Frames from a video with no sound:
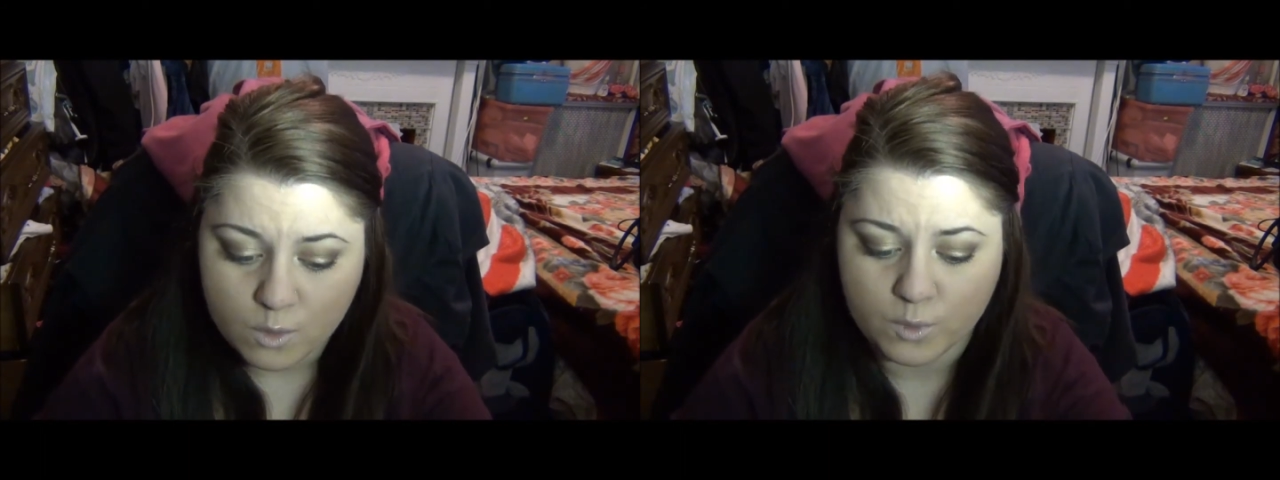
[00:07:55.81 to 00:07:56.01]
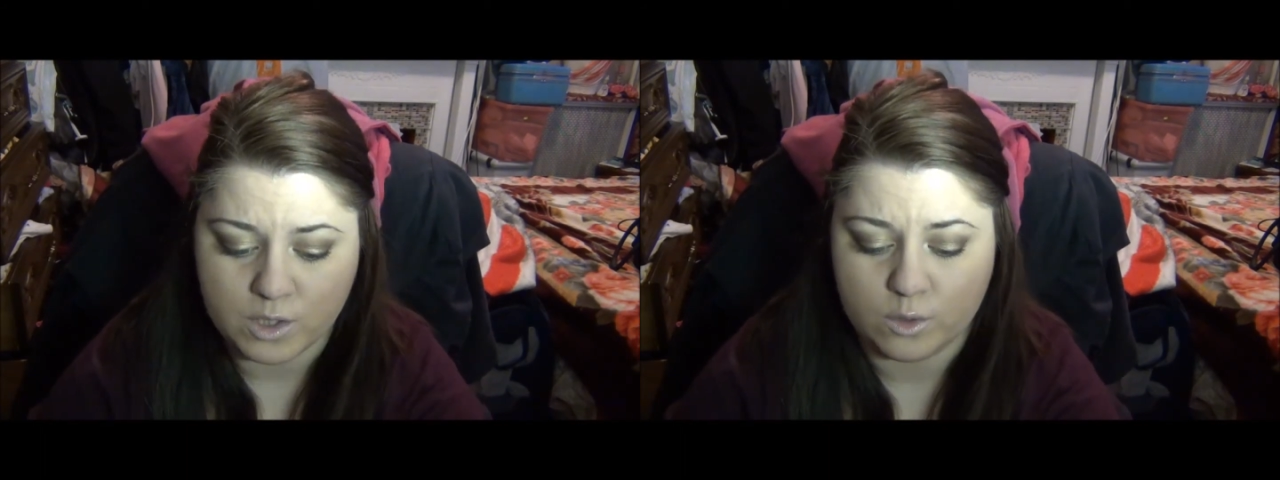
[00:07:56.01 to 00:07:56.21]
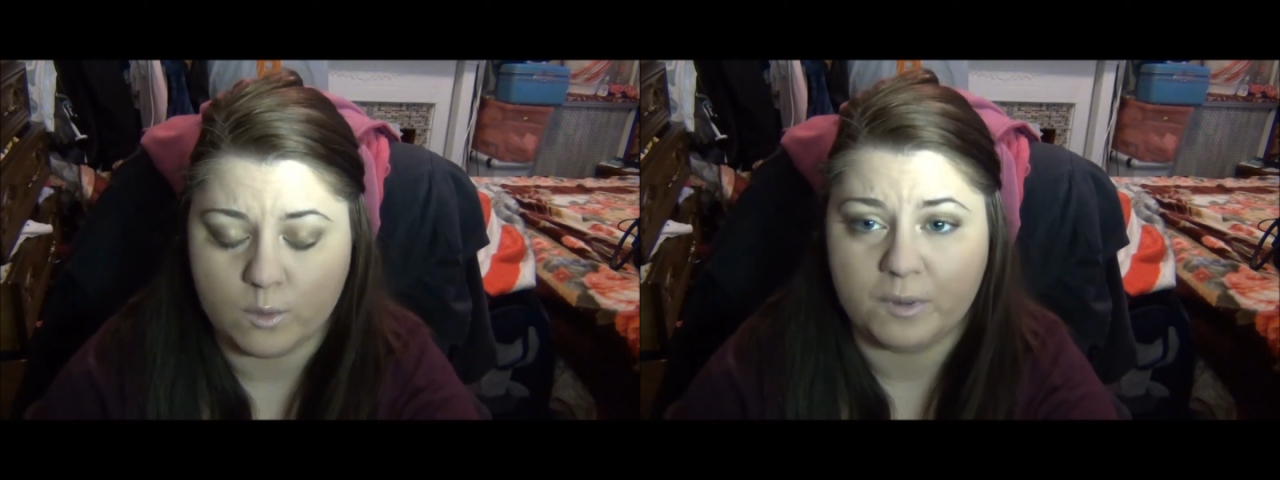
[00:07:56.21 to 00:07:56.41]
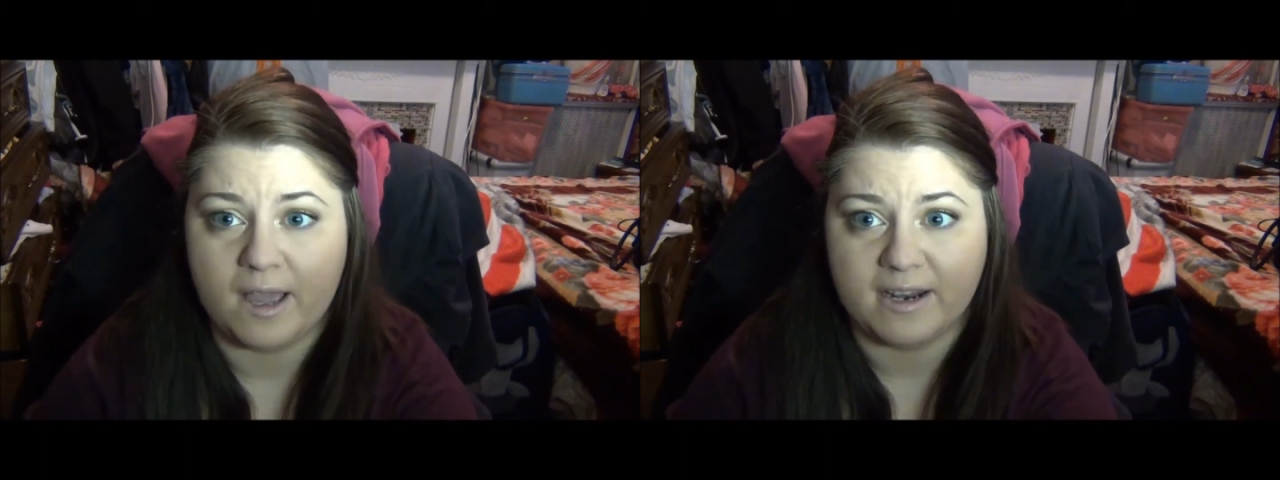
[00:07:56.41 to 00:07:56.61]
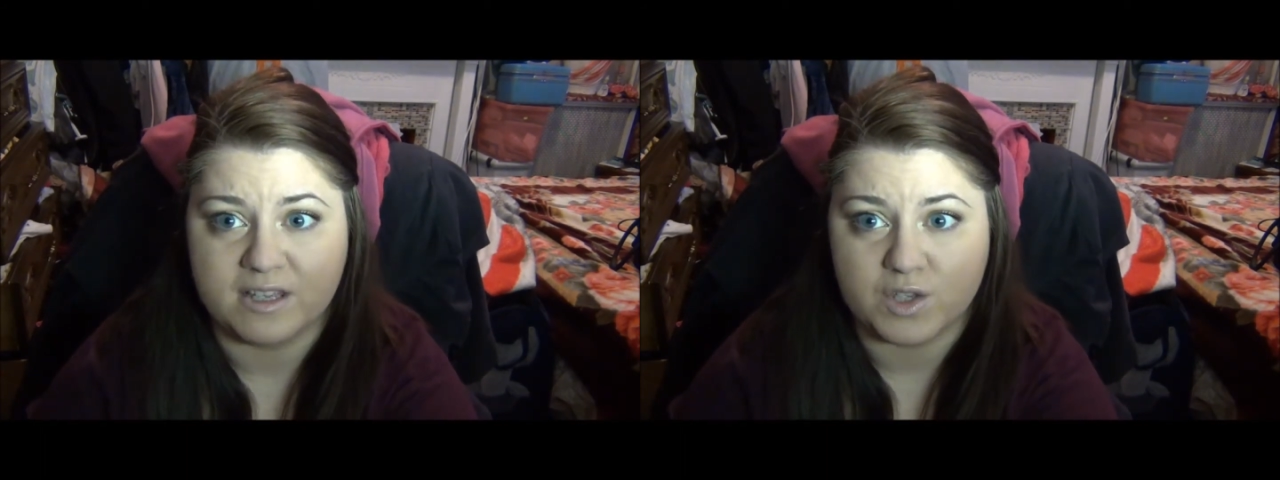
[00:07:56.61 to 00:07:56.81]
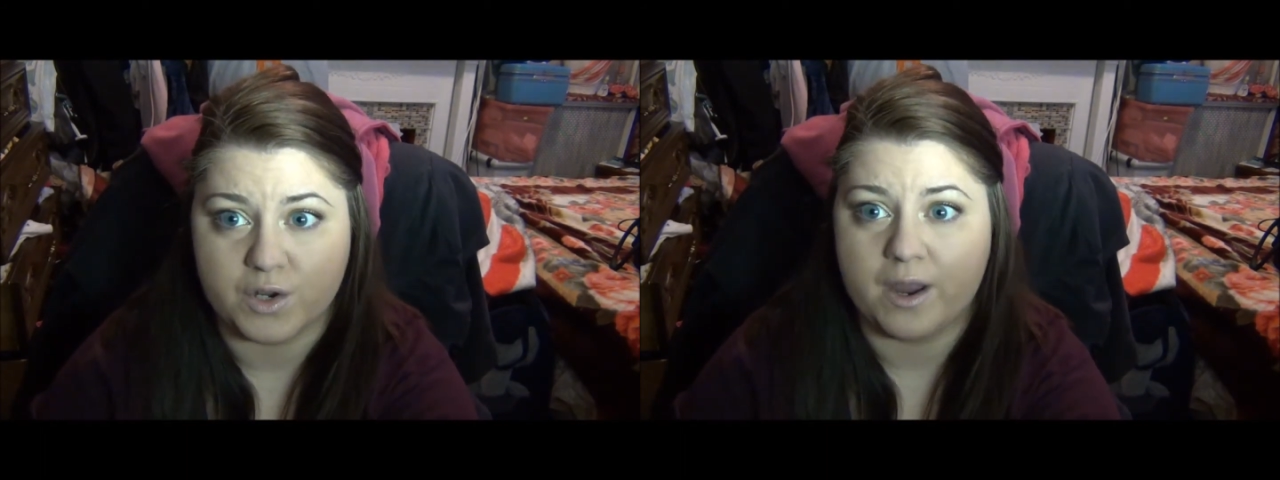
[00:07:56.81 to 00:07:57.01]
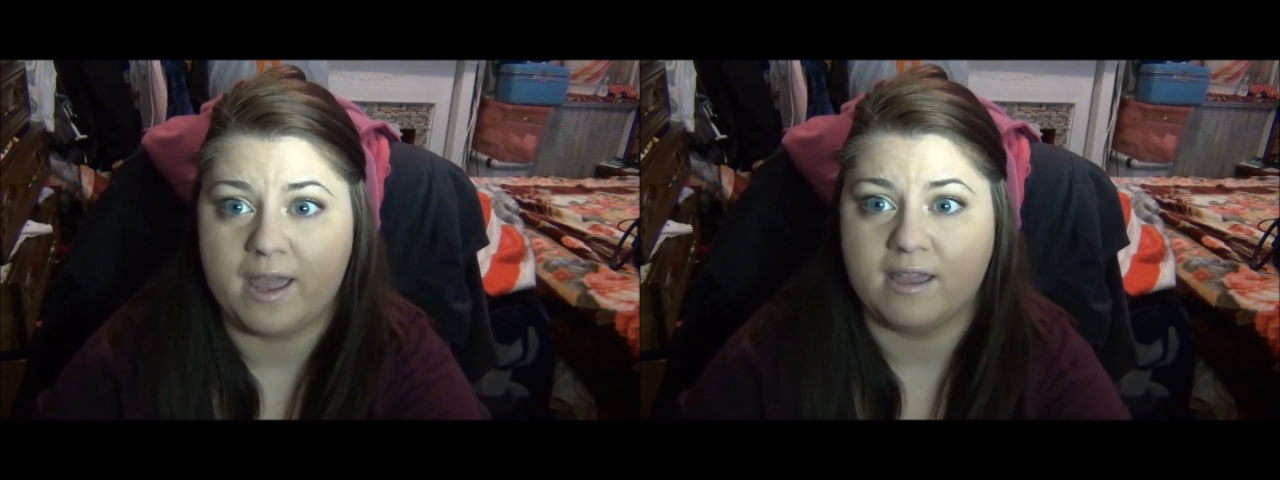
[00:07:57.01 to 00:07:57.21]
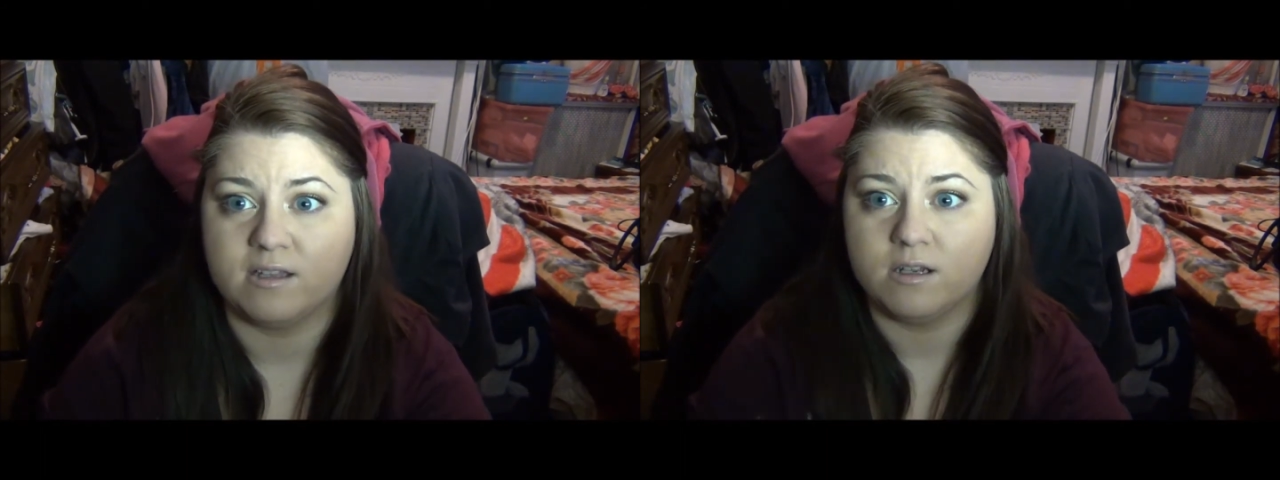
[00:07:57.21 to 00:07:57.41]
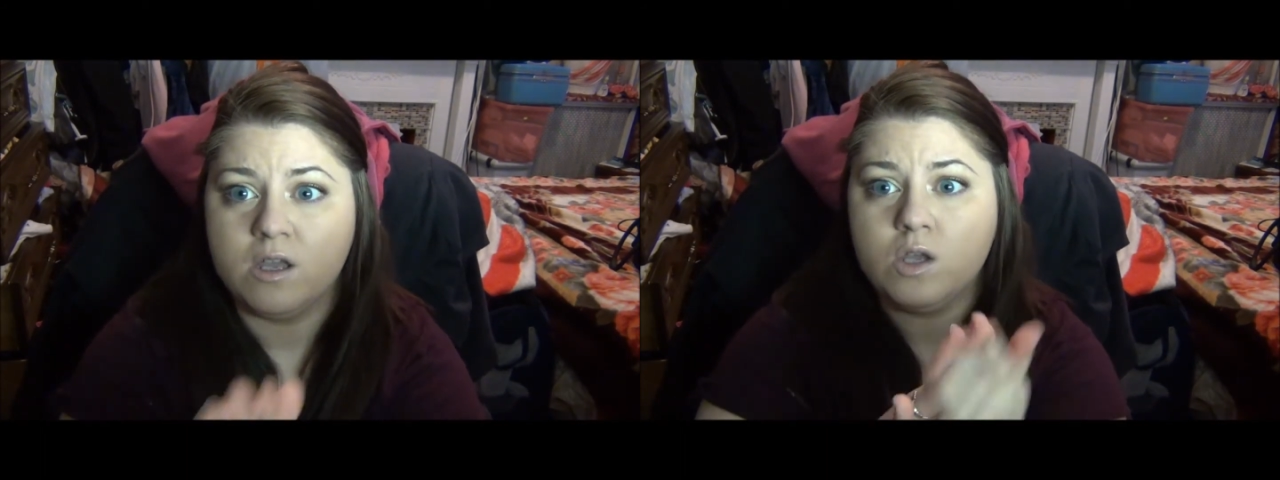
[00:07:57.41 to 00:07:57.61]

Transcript: when you apply it into your hand.